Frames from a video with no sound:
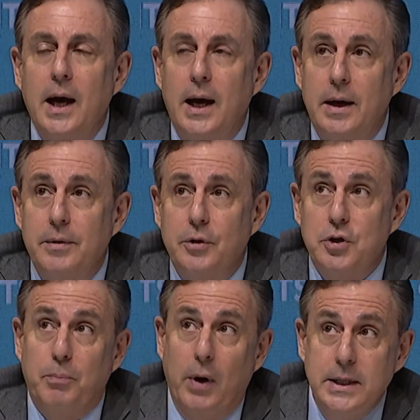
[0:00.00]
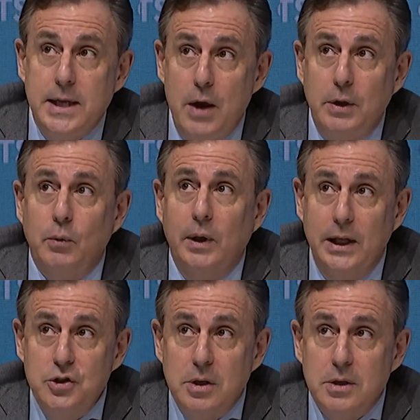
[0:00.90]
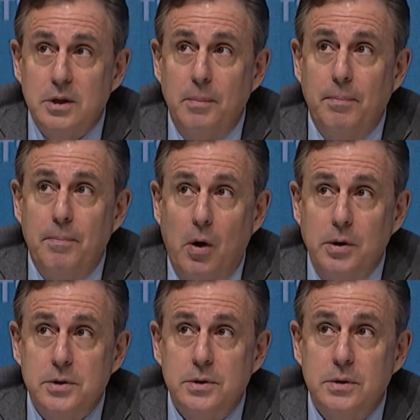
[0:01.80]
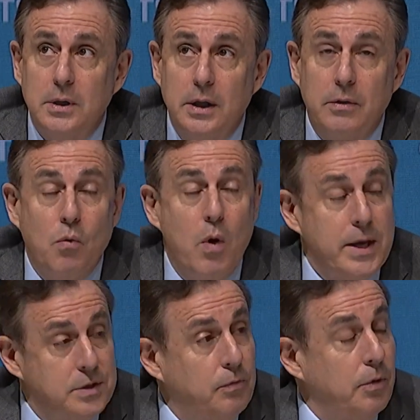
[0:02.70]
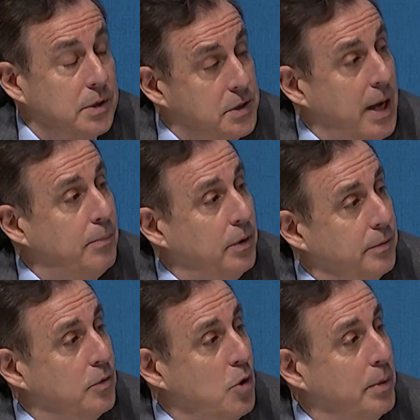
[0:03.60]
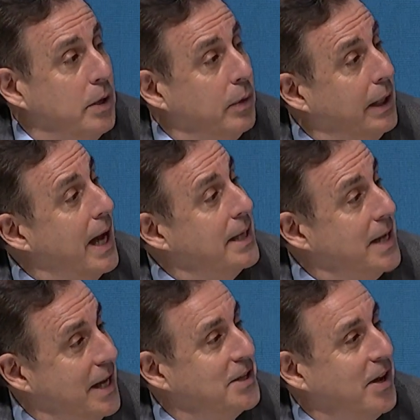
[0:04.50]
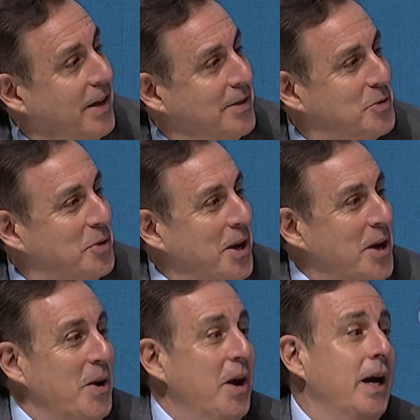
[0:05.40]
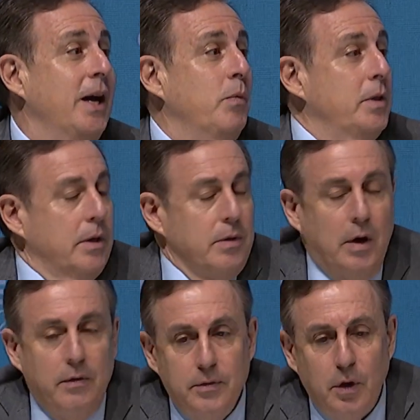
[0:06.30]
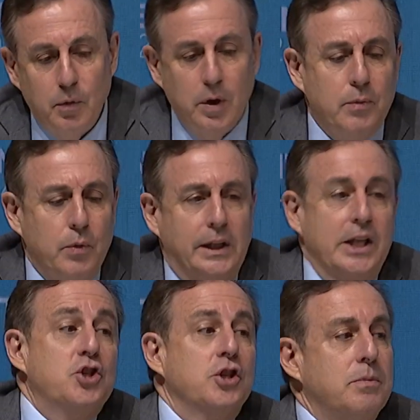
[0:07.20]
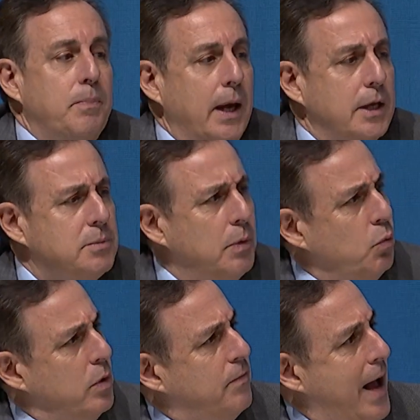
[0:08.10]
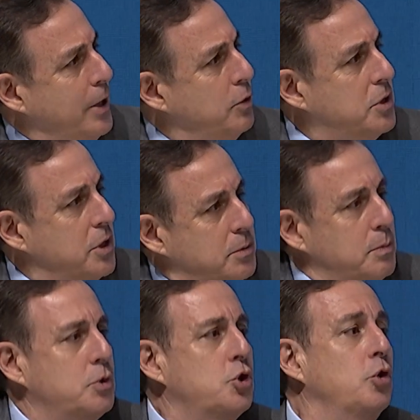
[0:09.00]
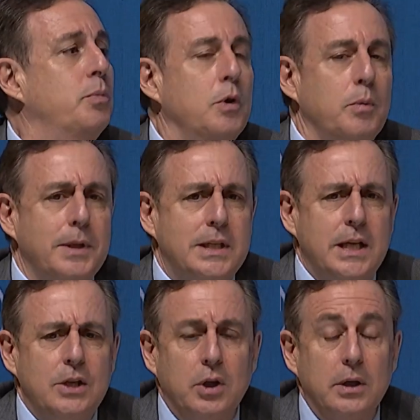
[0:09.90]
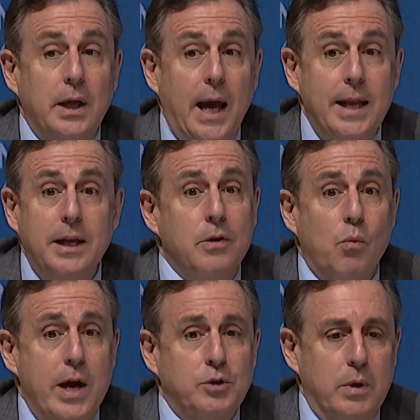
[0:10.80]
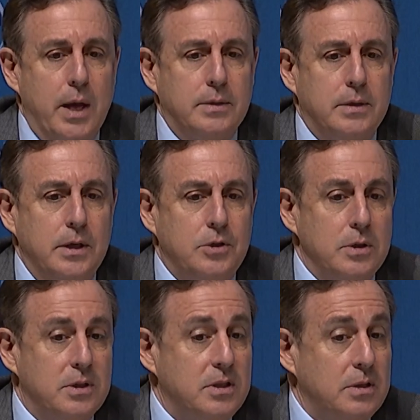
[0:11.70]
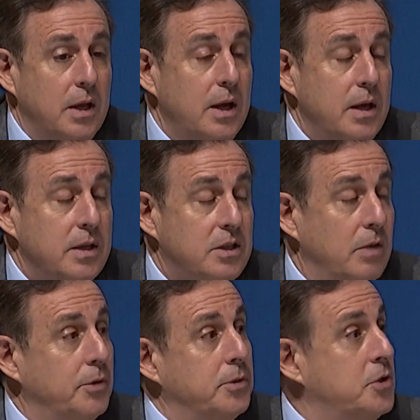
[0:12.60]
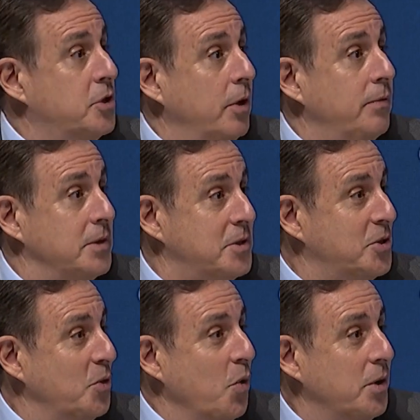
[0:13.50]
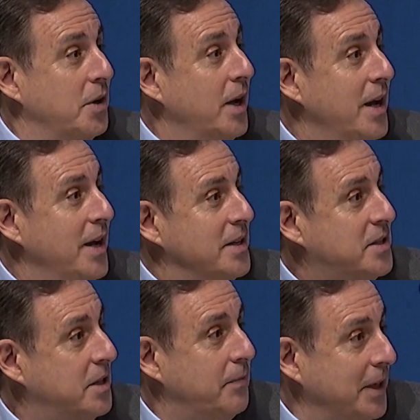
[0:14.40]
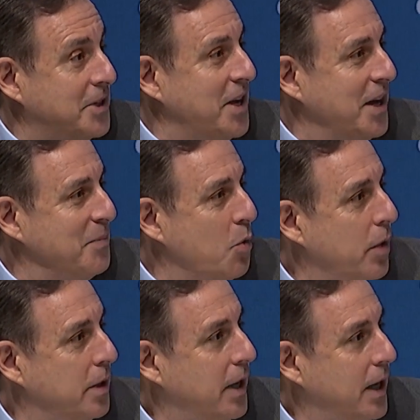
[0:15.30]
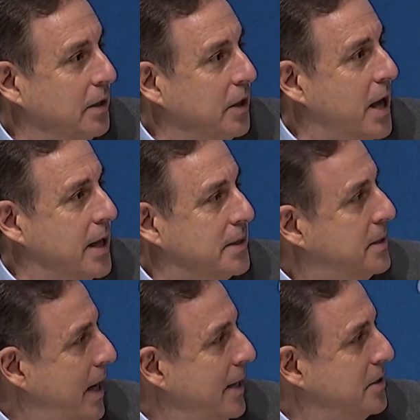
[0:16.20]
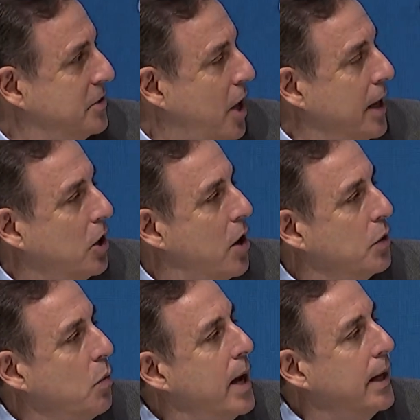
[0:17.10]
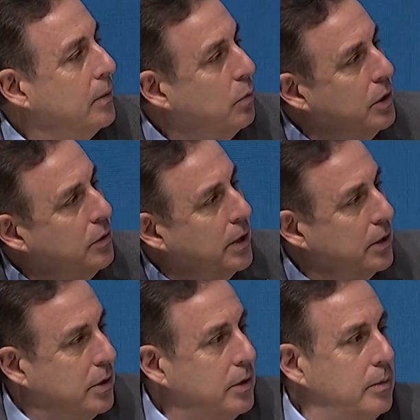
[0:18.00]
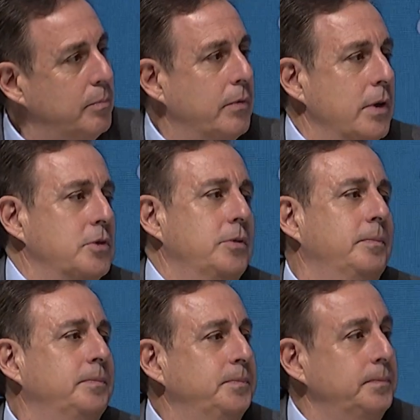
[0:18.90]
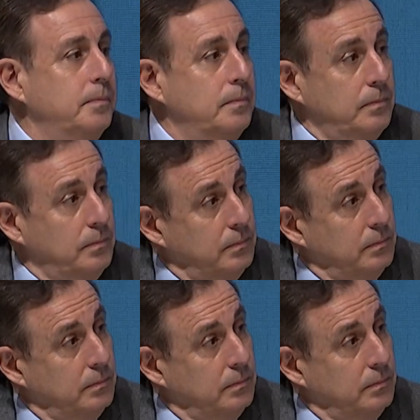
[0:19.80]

Uh, there's a breakdown in religion in some parts of the West, for example. Nobody really identifies with a, a, a, religious base, but what value systems should we be teaching? And in the West, we're not teaching civil service or civics anymore in, in the United States. It's kind of gone away. What do you think? Professor? All right, I'll start.